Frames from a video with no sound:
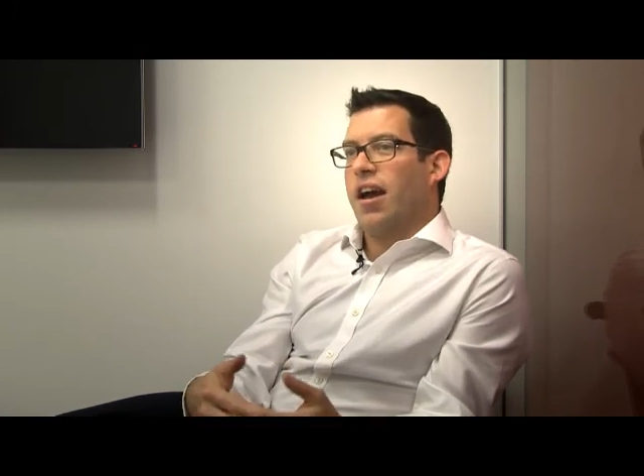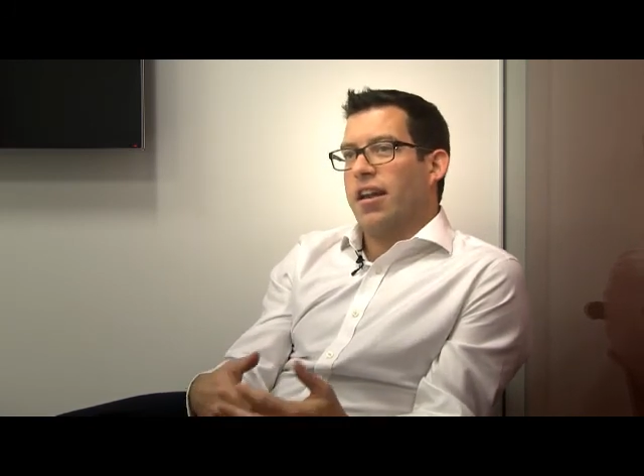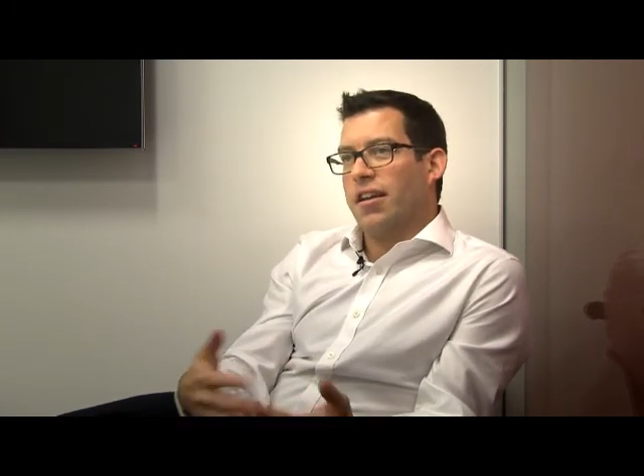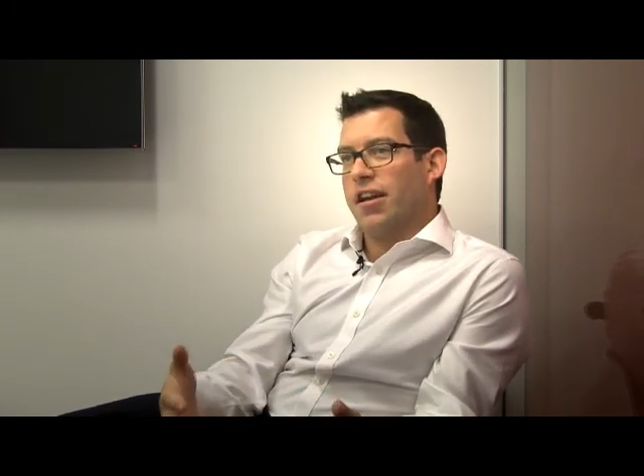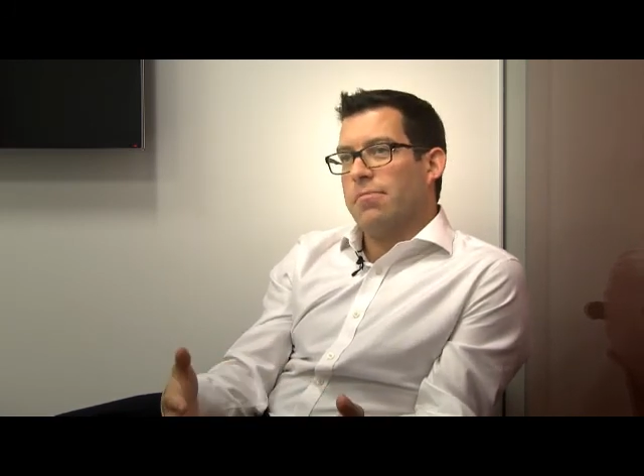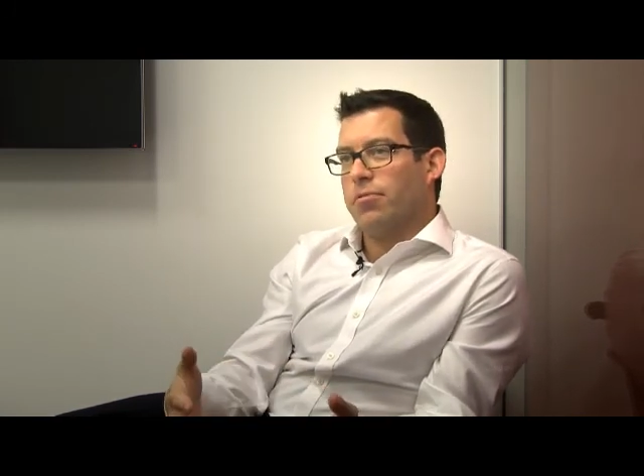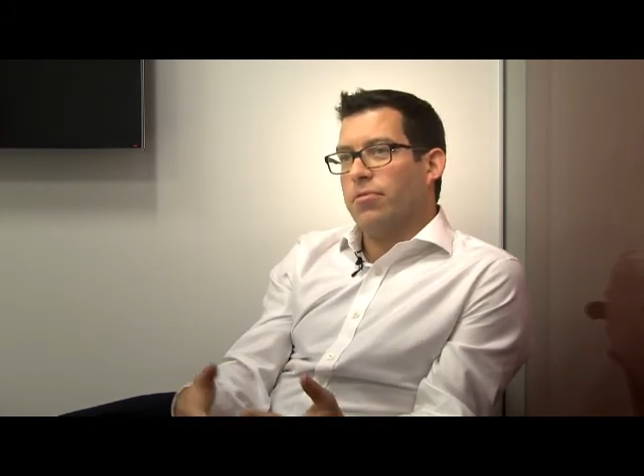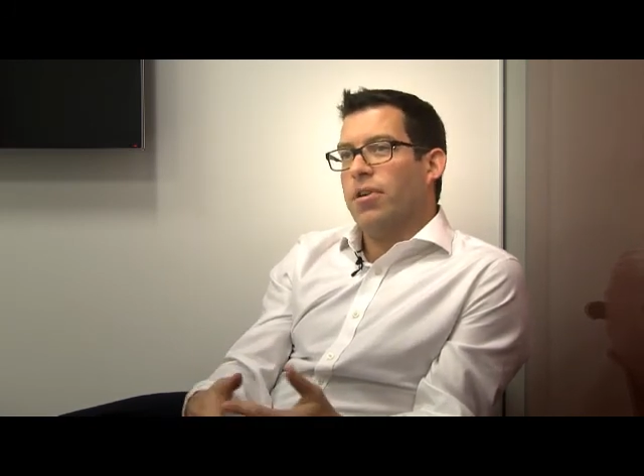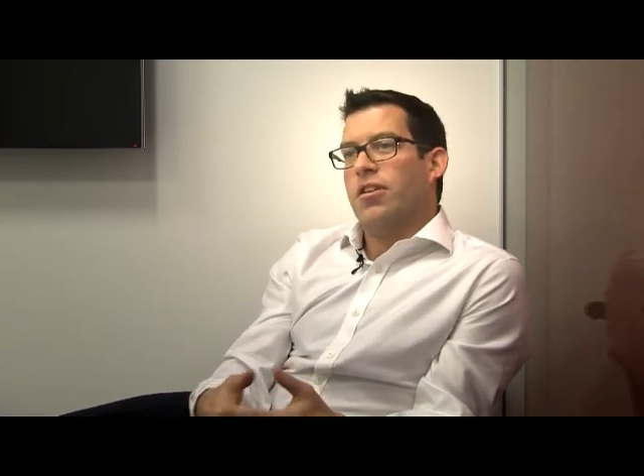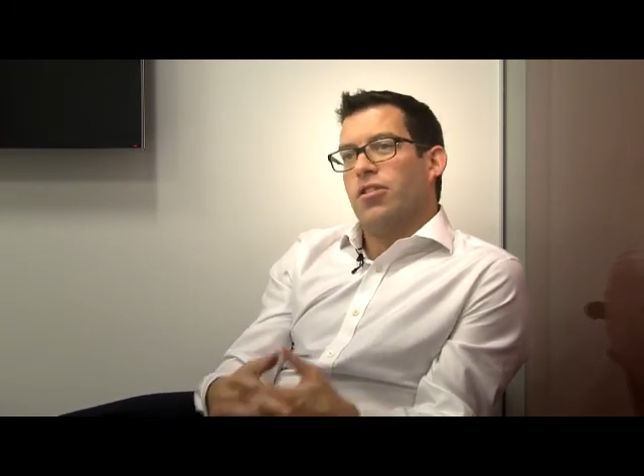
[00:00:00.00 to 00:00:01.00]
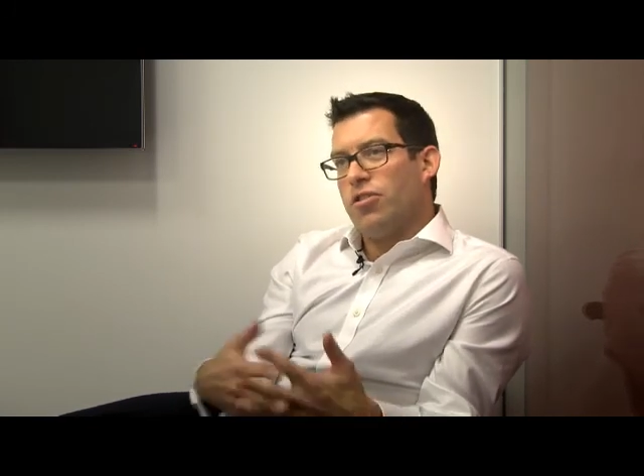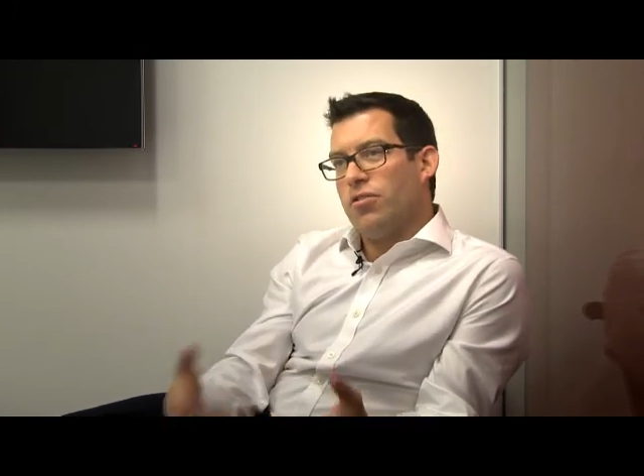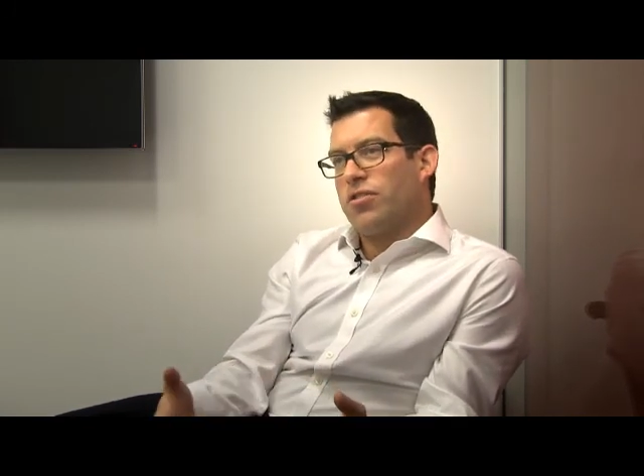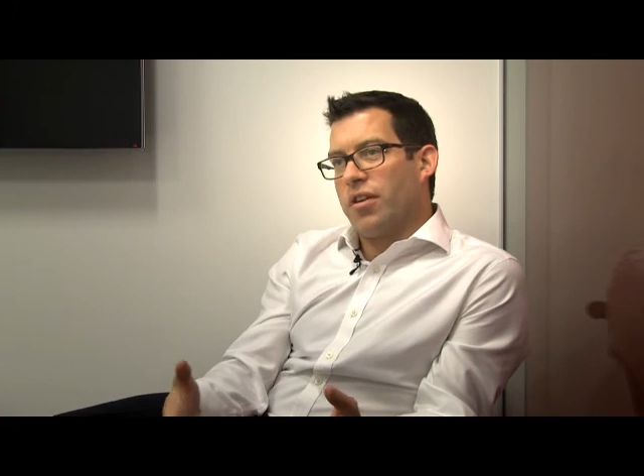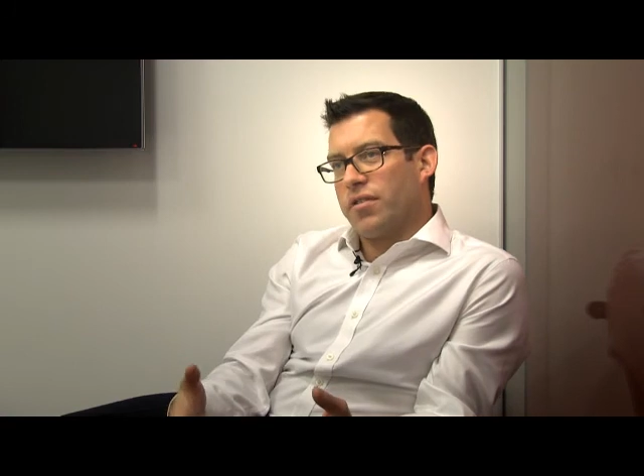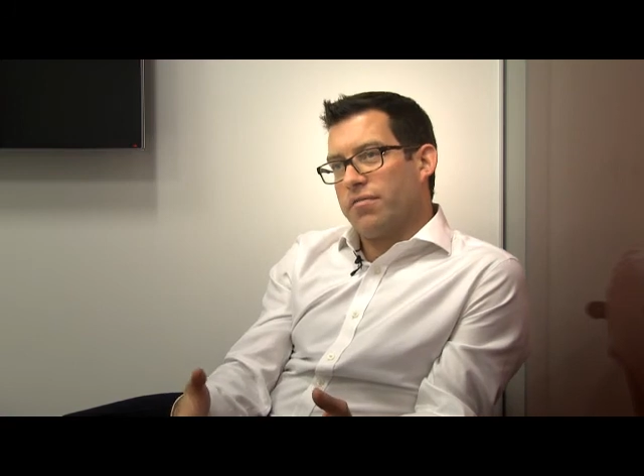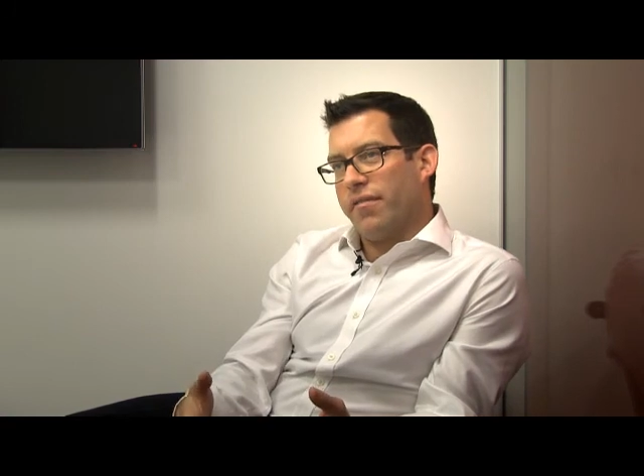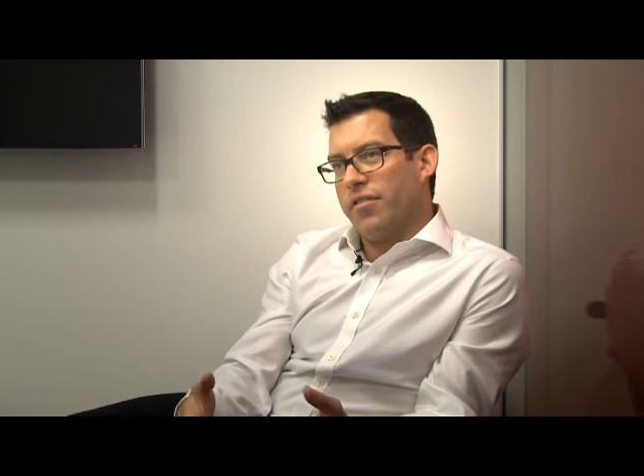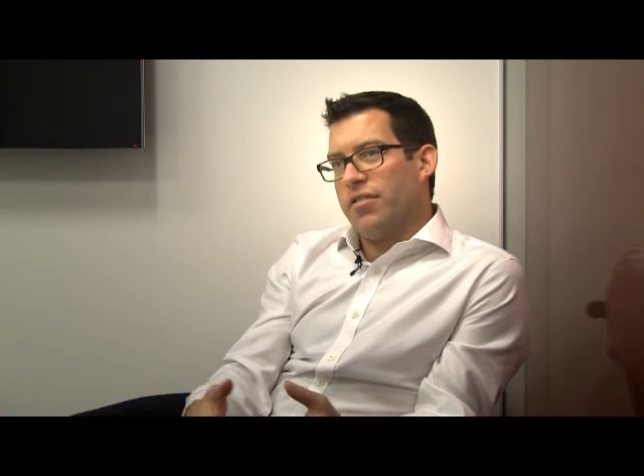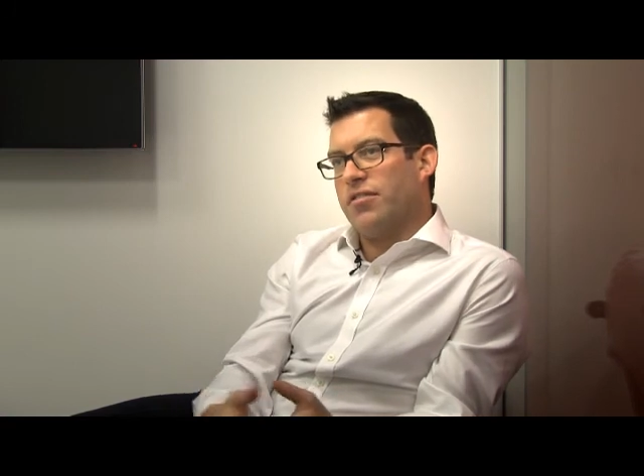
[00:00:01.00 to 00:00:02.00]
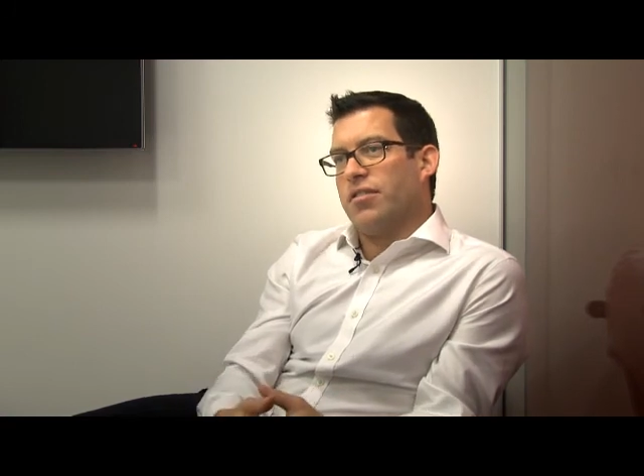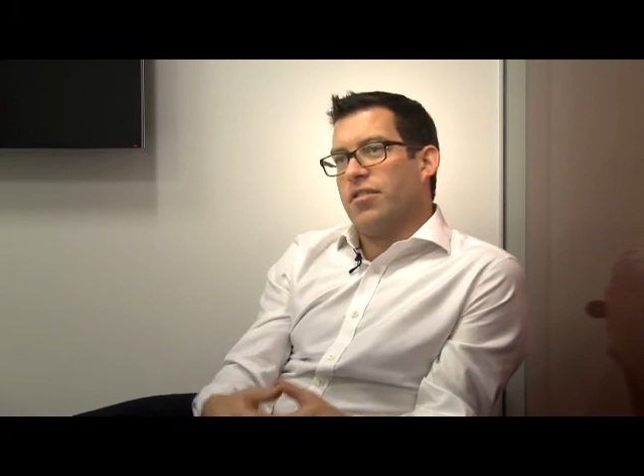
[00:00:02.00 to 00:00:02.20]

and enable new service revenues